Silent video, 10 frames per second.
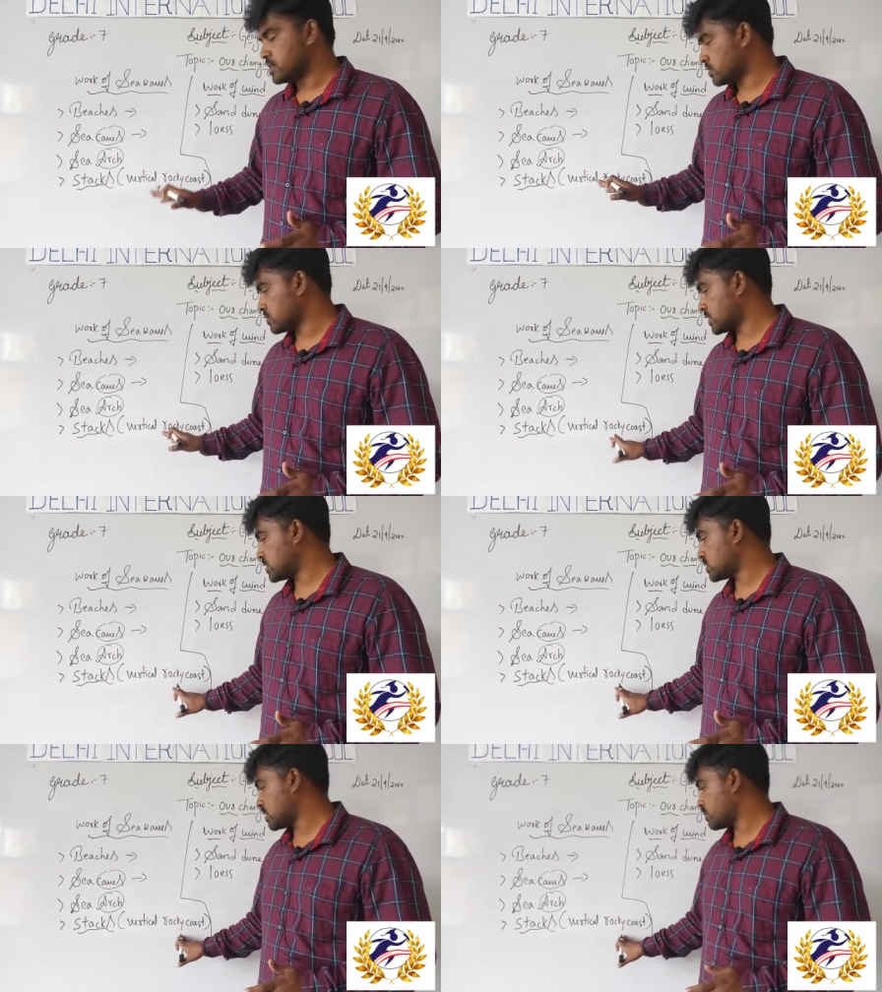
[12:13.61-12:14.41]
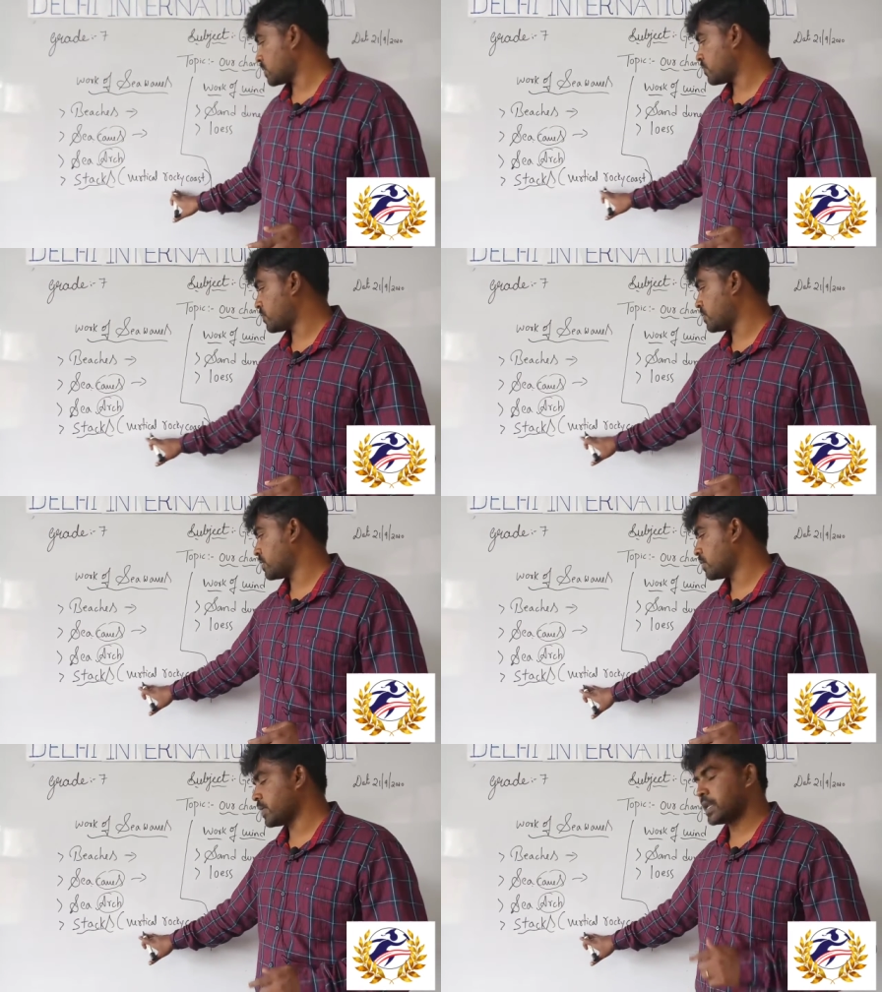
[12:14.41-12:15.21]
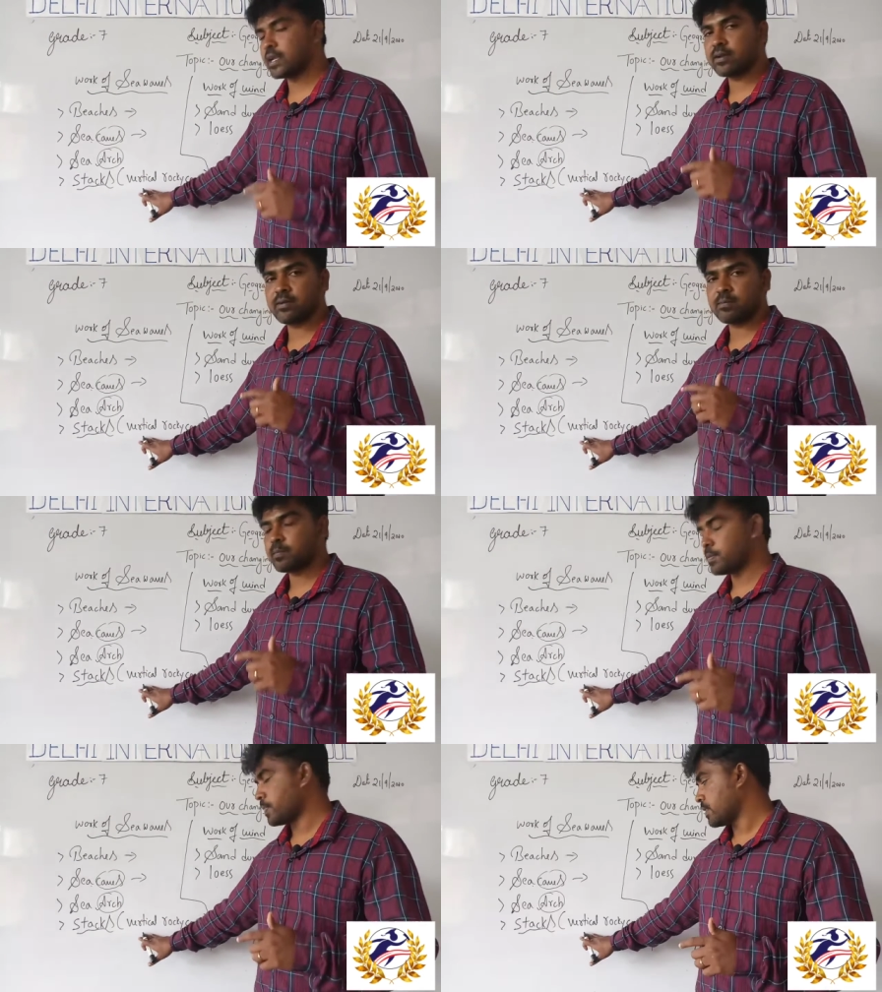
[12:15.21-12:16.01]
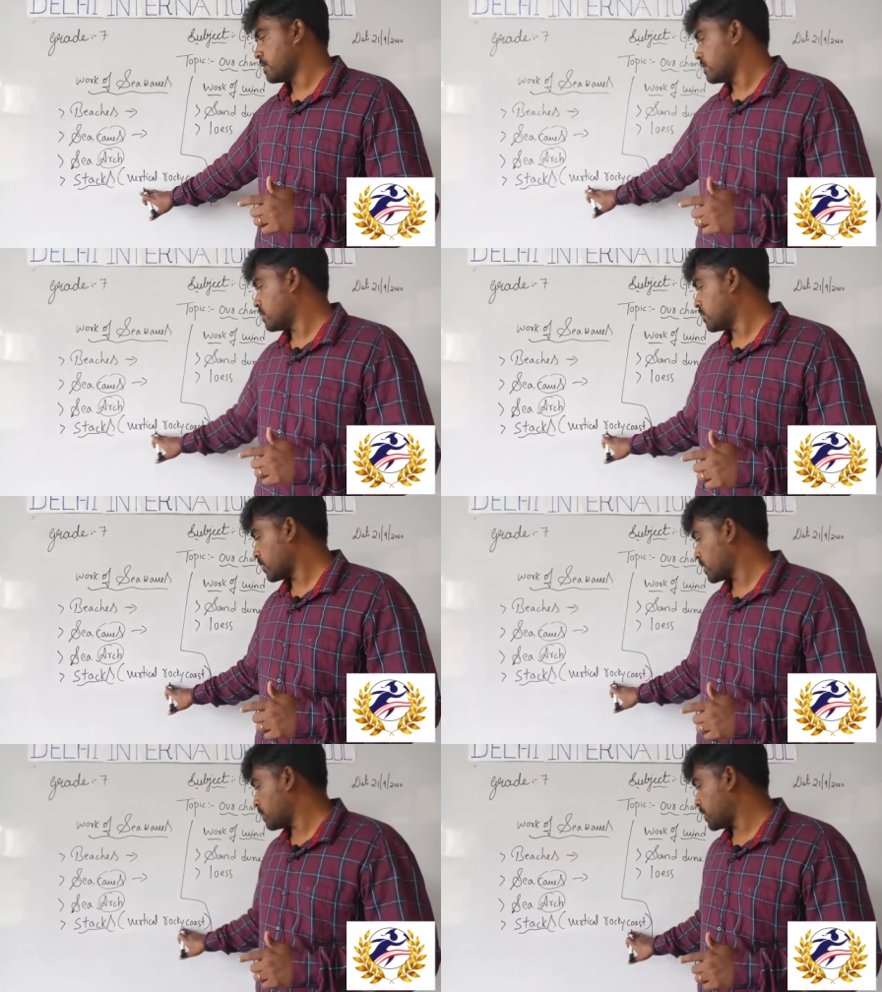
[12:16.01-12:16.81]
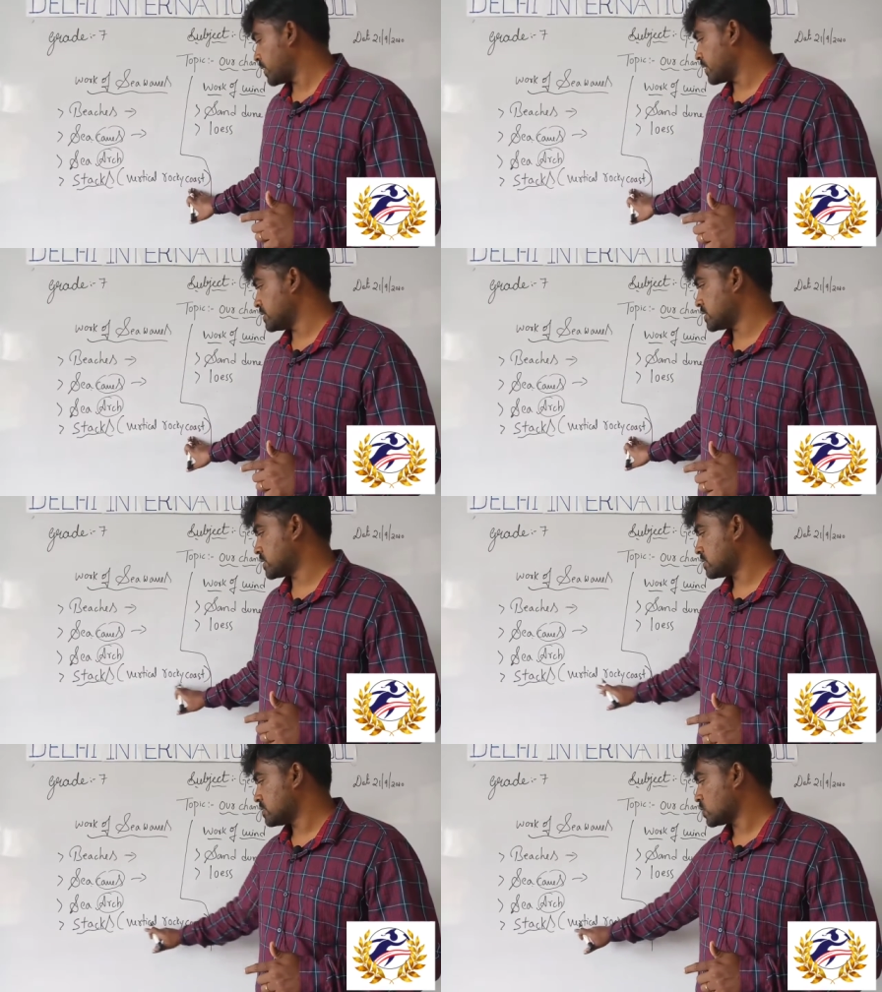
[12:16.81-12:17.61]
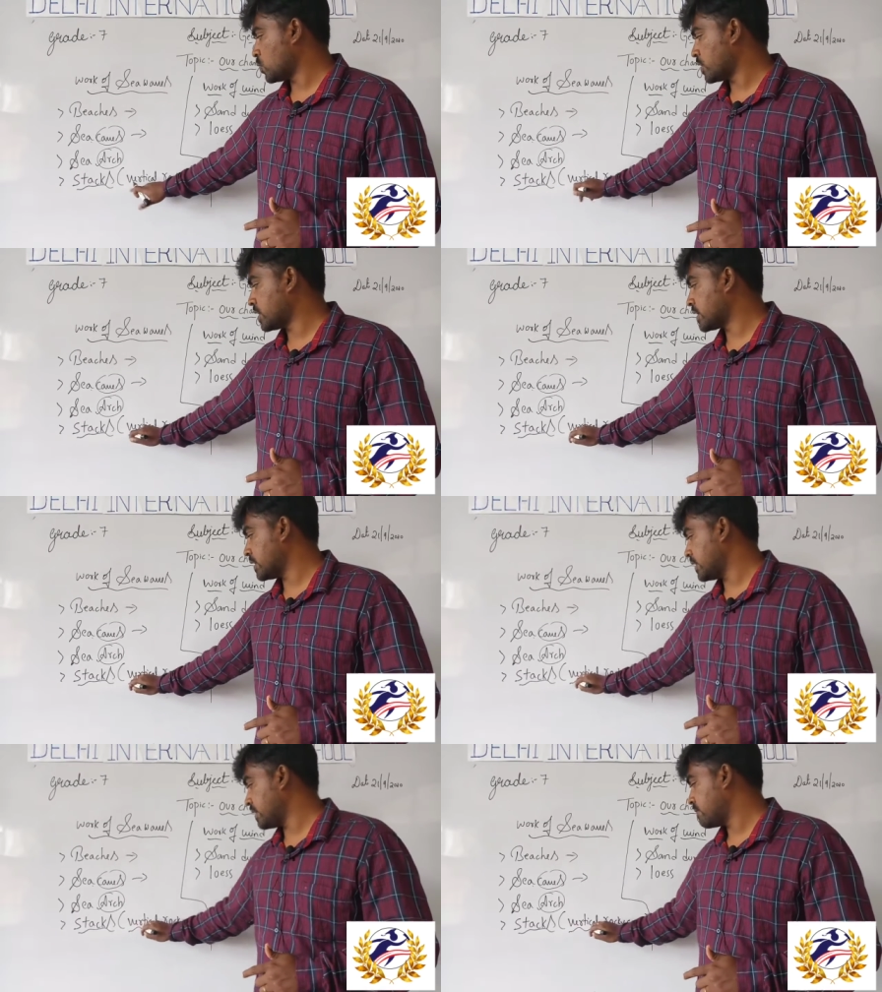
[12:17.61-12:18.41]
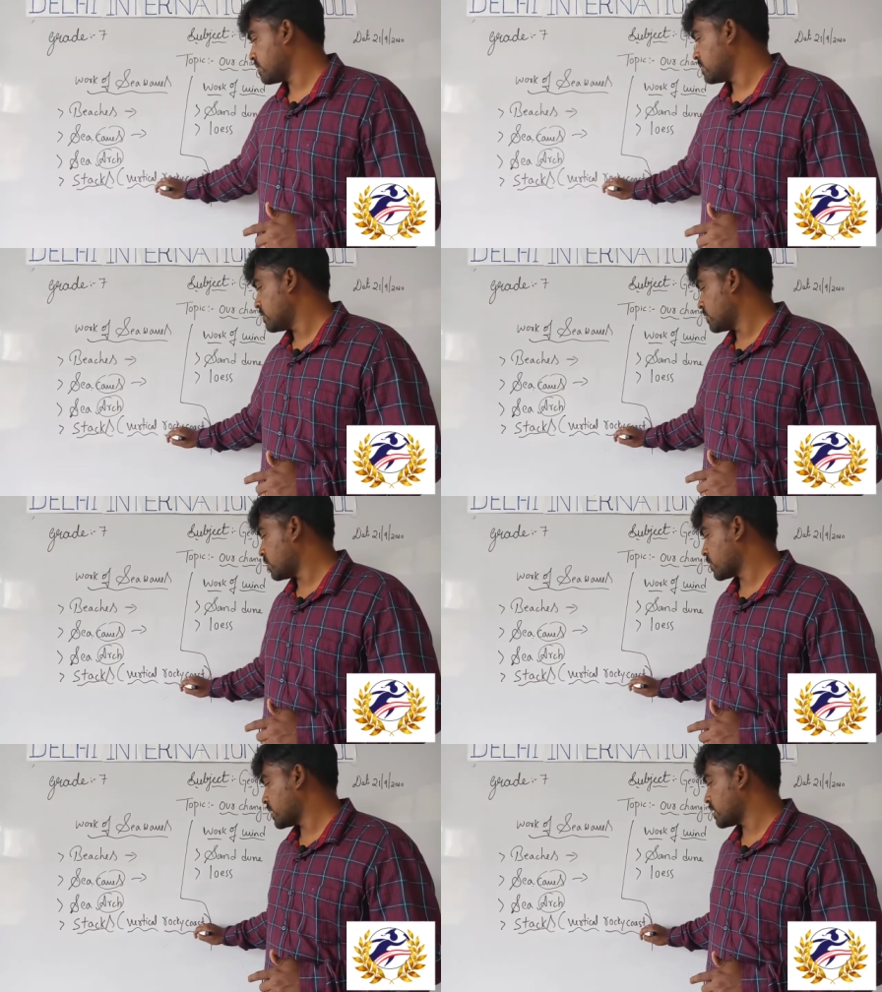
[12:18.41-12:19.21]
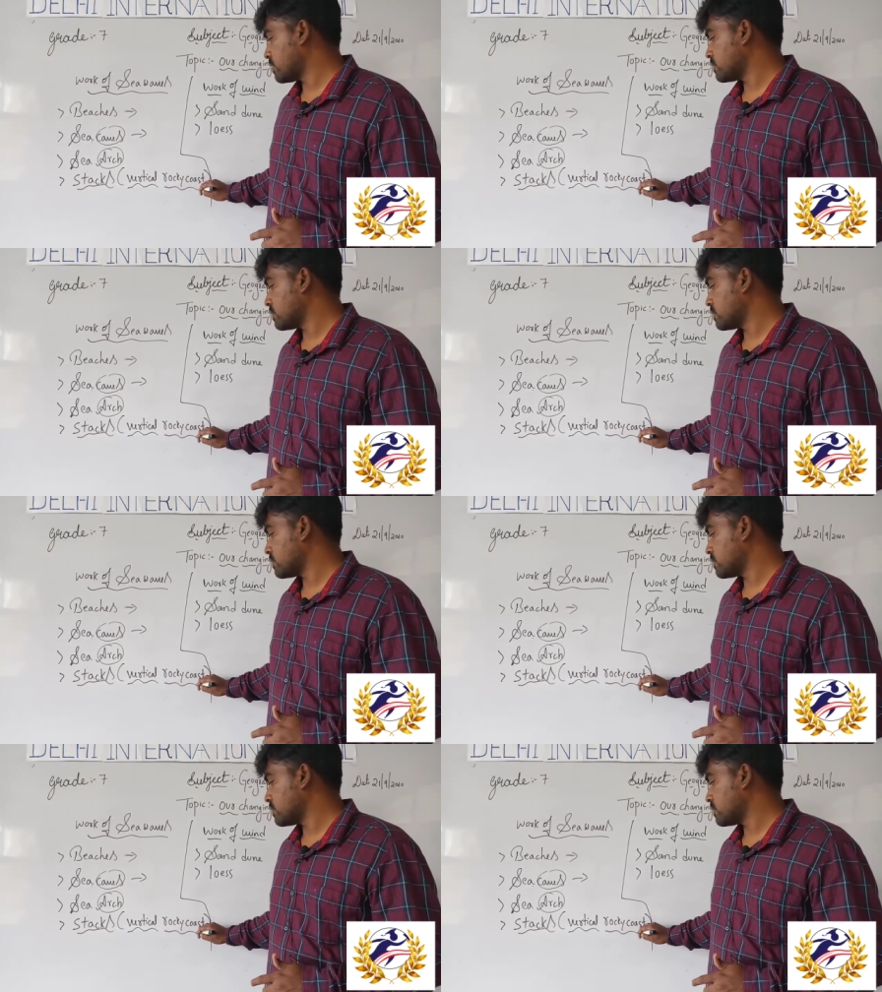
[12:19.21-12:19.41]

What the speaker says: So such type of remaining rocky particles, so vertically rocky